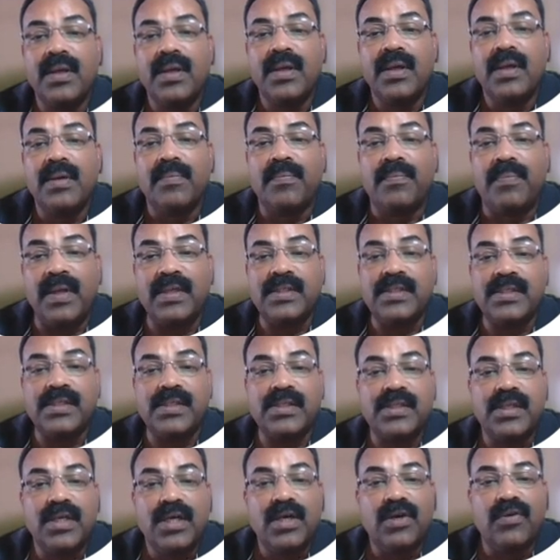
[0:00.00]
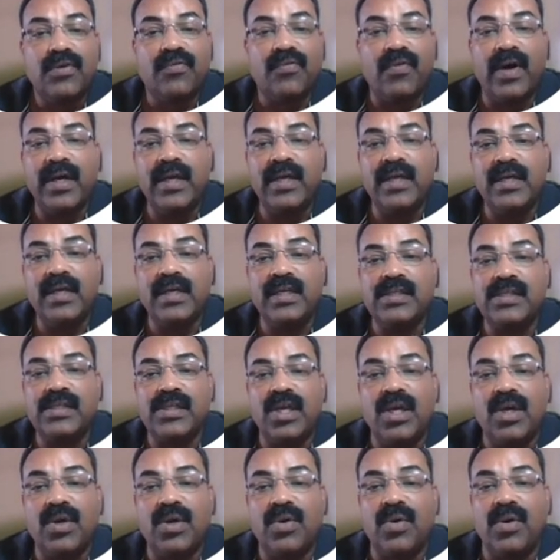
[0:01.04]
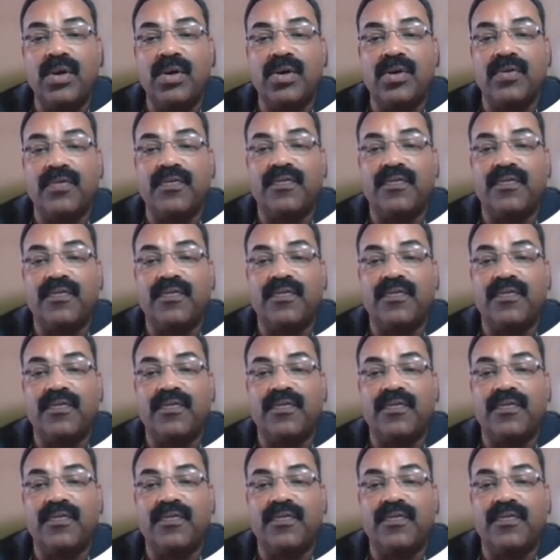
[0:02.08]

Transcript: plus y is equal to